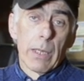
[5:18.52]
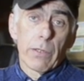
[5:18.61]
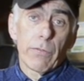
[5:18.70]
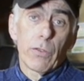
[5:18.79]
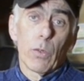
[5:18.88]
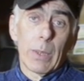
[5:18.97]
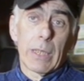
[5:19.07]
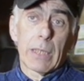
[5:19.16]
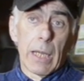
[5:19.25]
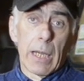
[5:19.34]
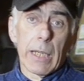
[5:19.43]
the fuel will
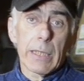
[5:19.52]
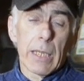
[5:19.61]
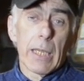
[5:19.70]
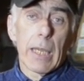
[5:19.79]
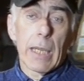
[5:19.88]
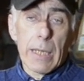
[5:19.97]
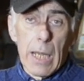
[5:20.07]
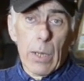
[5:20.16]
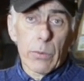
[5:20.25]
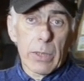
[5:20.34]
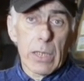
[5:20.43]
ignite, and
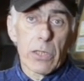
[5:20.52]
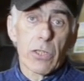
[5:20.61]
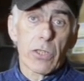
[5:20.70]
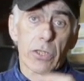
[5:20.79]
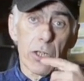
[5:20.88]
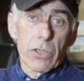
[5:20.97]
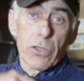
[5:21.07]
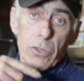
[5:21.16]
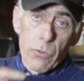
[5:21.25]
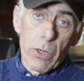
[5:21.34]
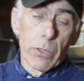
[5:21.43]
now the engine starts
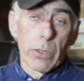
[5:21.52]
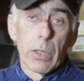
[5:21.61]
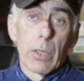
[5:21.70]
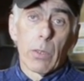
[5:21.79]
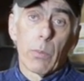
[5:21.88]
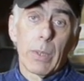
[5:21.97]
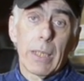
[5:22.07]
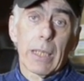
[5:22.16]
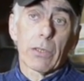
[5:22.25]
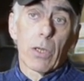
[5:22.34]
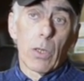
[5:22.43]
to run. We
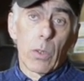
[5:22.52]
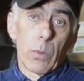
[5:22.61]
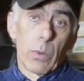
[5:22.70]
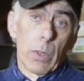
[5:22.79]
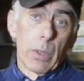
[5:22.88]
let go